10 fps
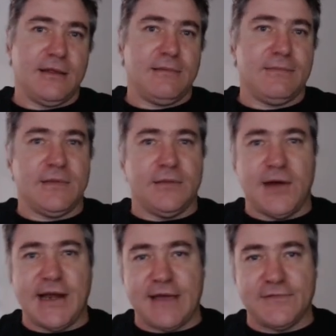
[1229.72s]
you
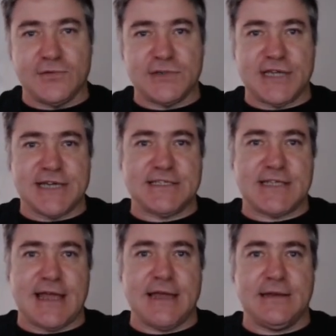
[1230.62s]
might have to adjust
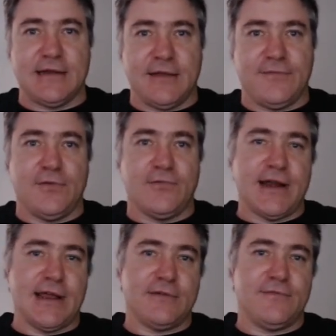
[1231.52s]
that if you run
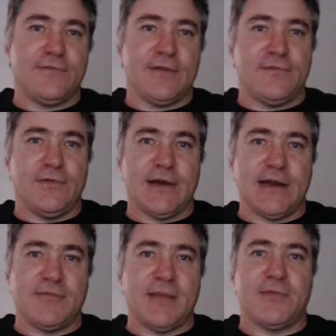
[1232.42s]
out
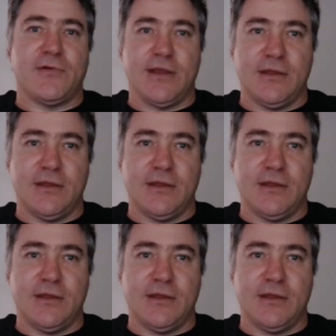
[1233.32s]
of memory.